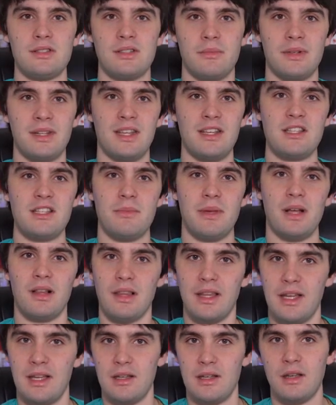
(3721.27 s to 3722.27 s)
someone gives me a
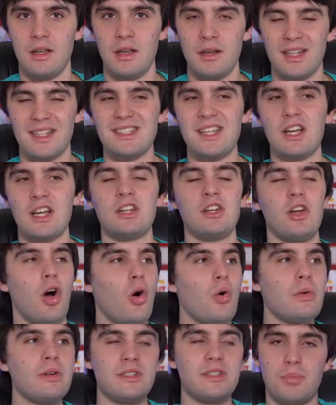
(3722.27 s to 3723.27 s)
lead, because I can
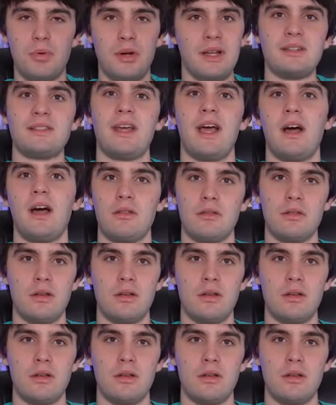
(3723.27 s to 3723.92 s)
always bring it down.